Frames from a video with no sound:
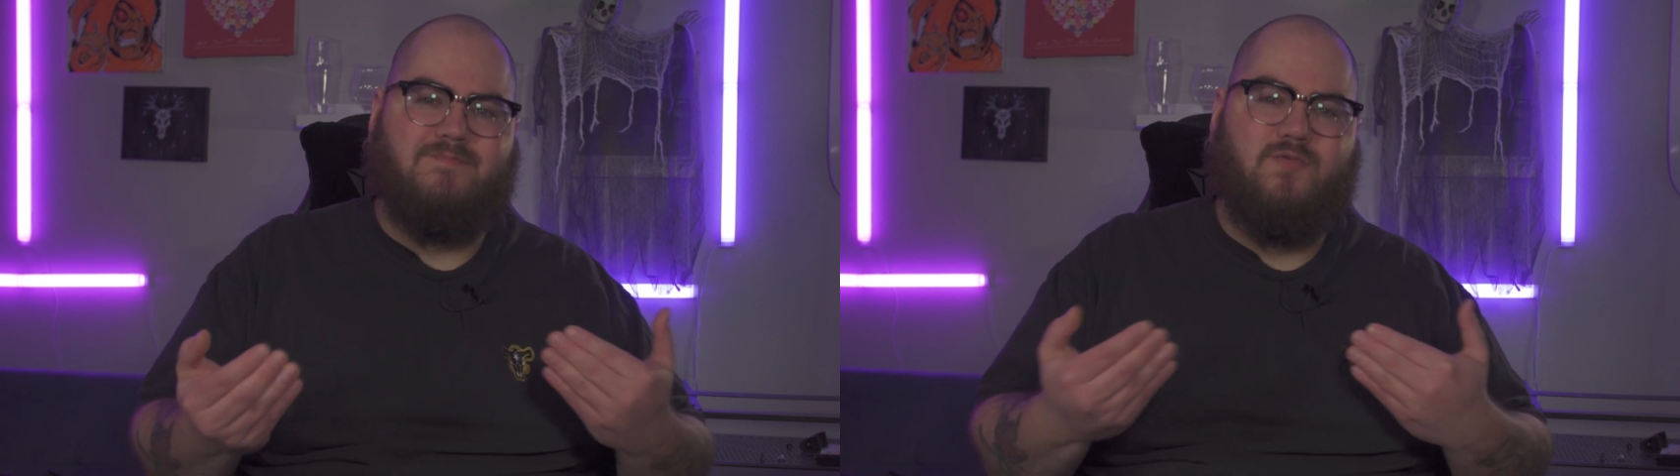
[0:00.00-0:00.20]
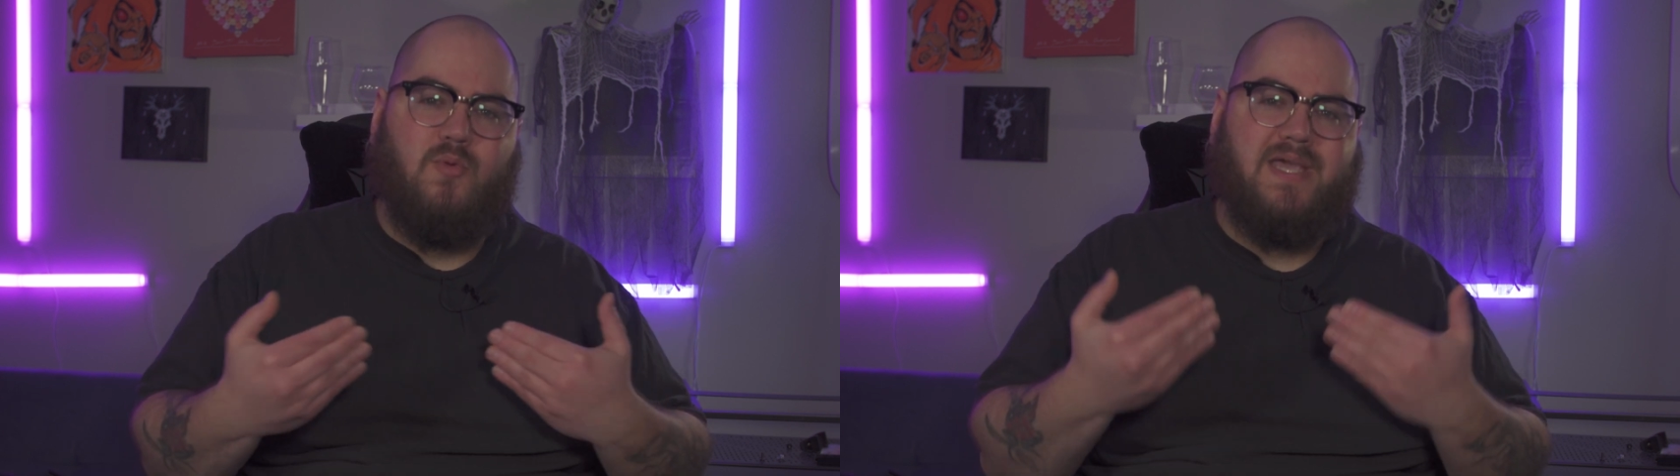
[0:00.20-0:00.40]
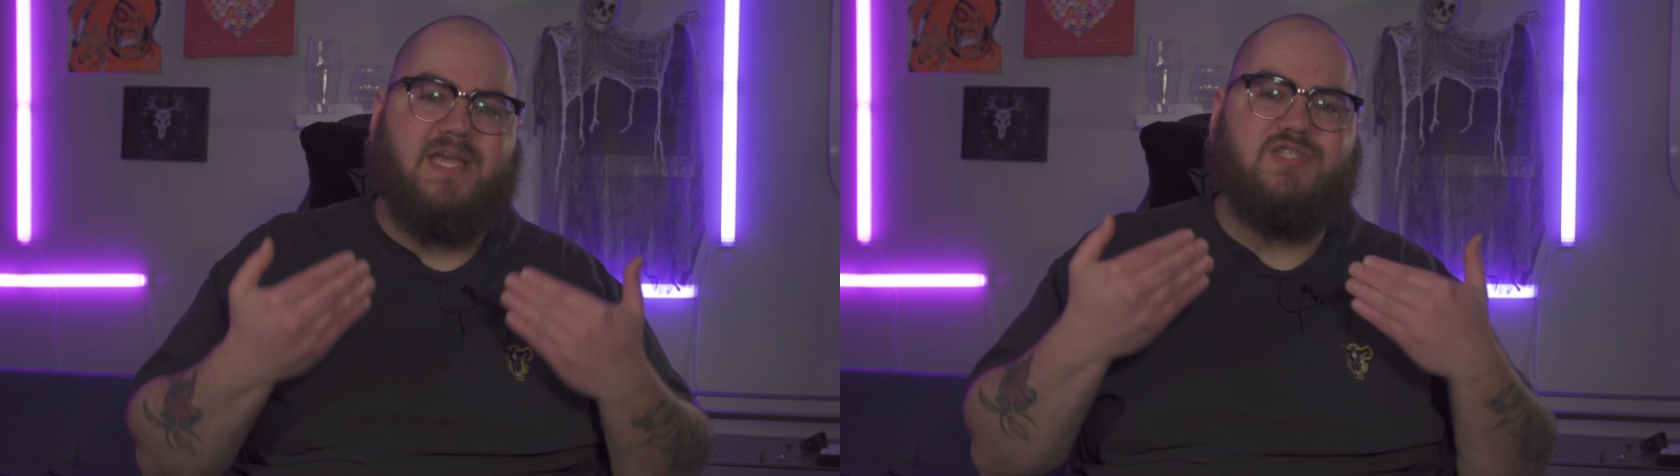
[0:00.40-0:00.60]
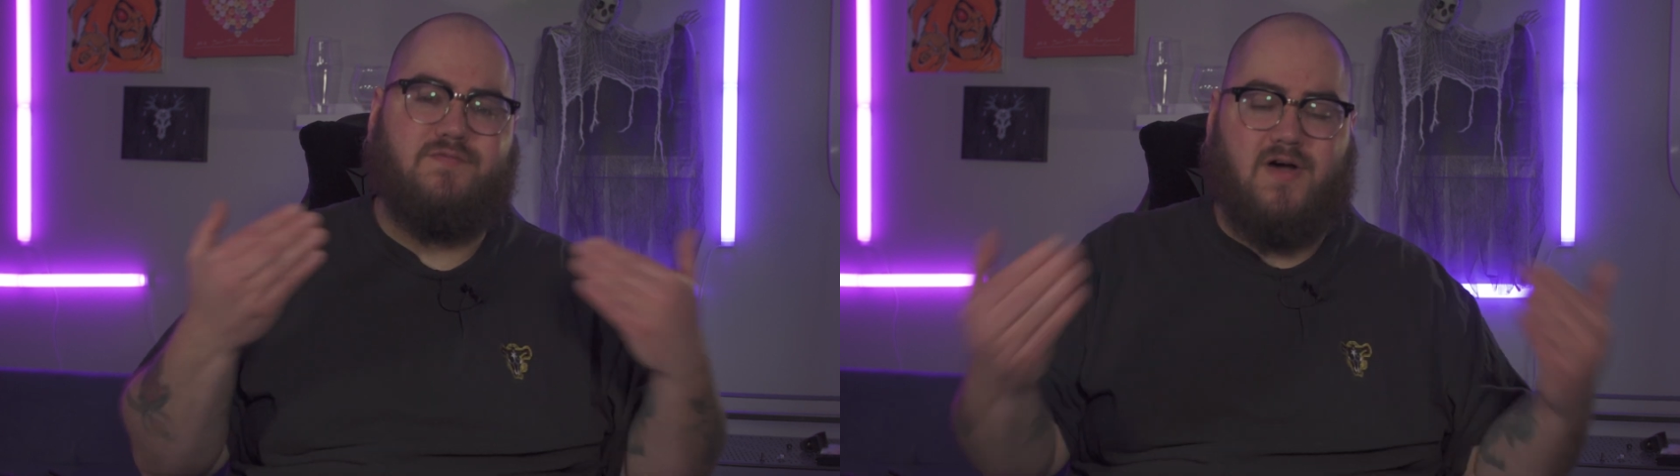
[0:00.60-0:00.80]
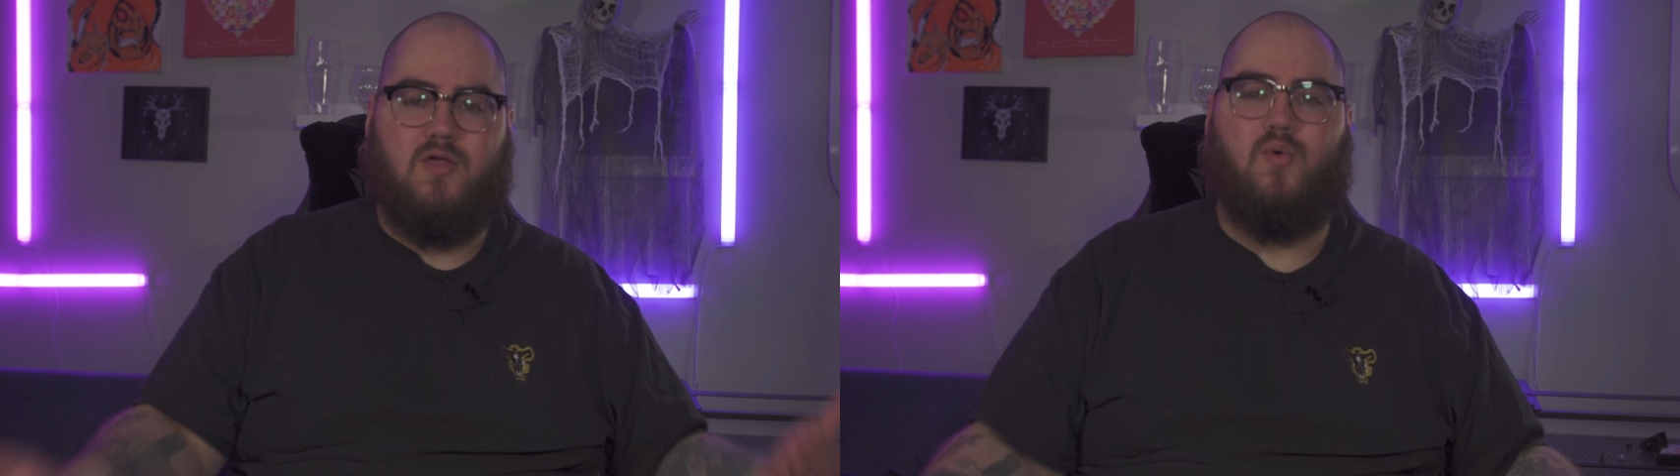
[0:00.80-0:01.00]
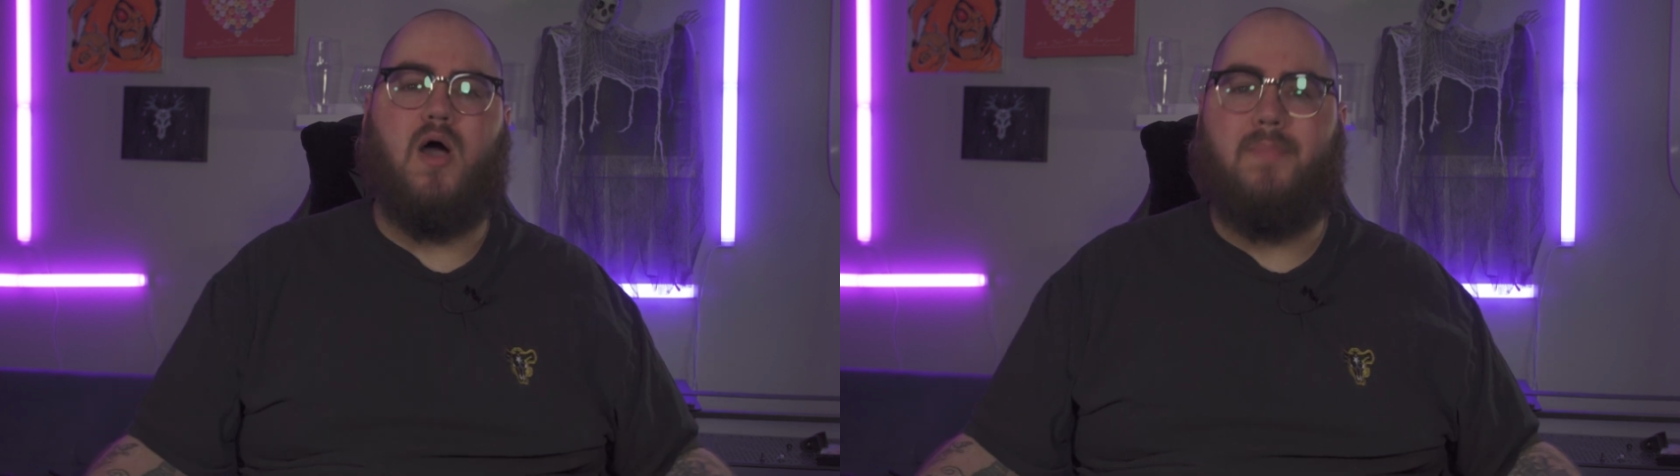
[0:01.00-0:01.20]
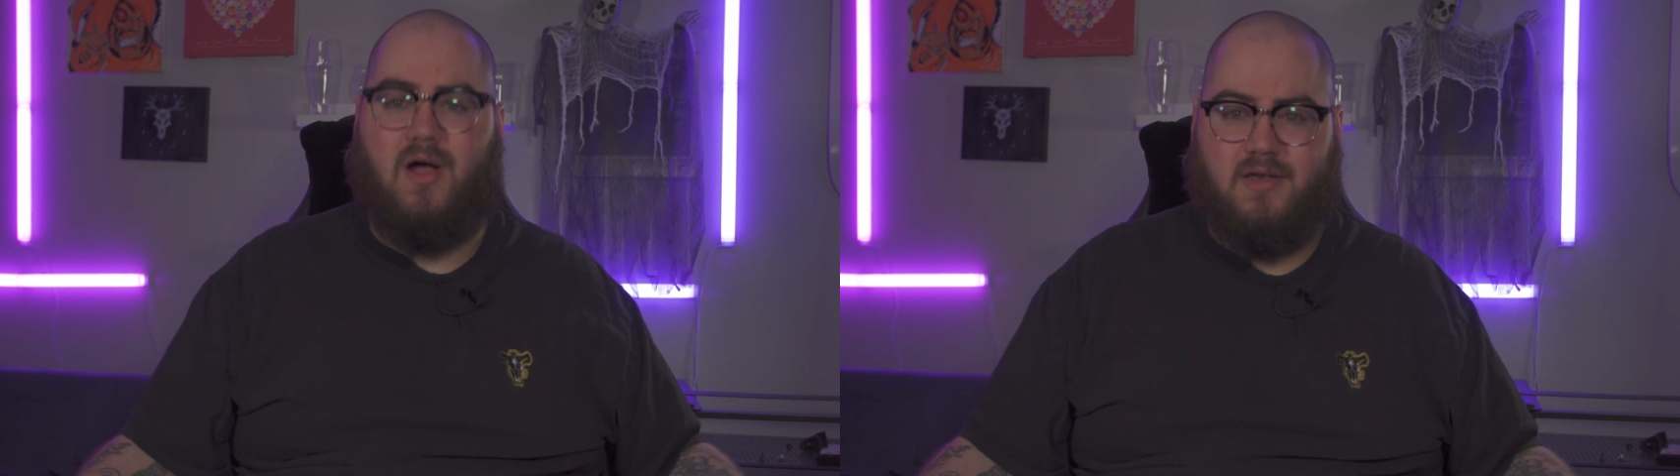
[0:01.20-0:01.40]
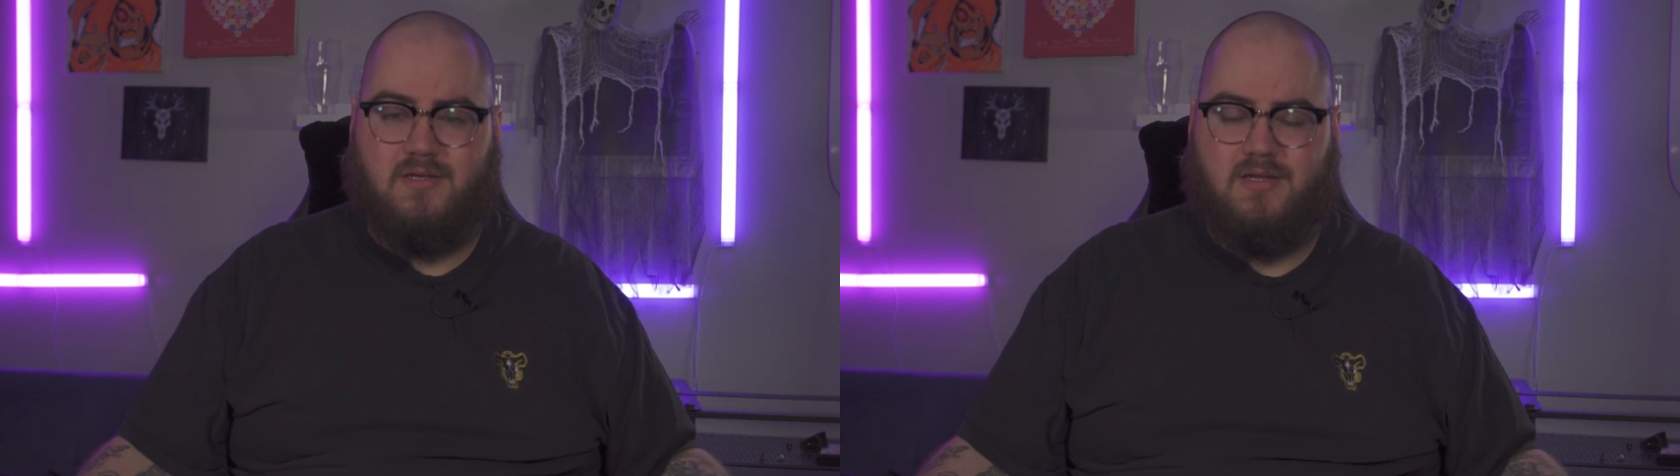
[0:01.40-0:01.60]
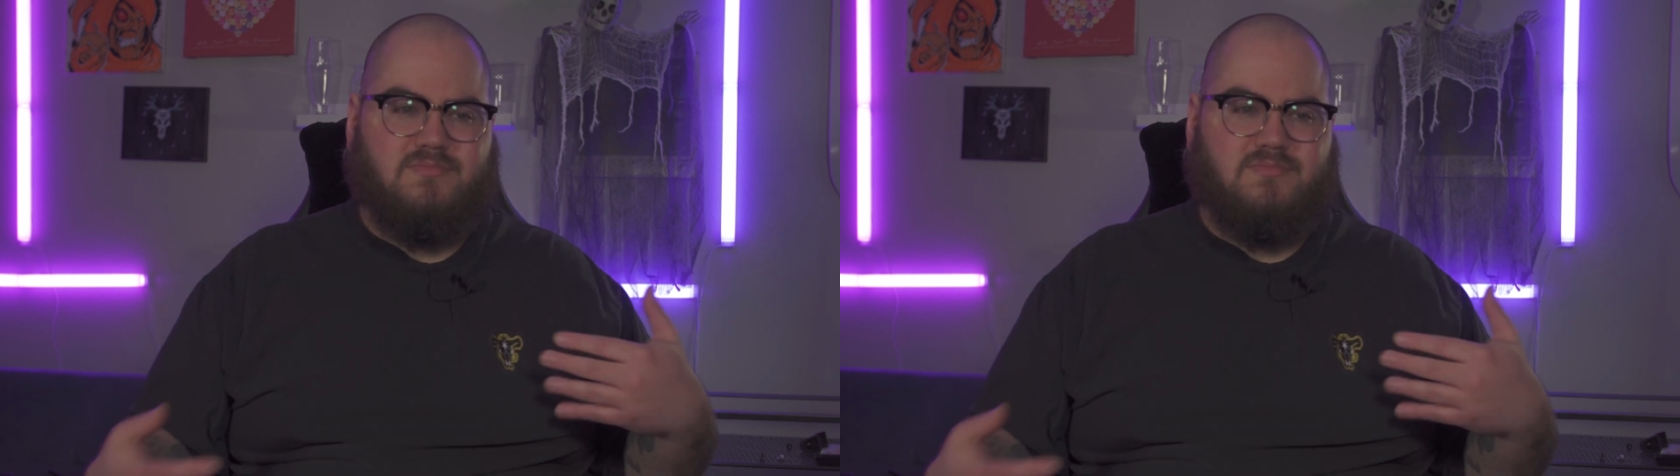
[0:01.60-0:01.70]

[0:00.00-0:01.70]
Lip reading: for me to follow up on.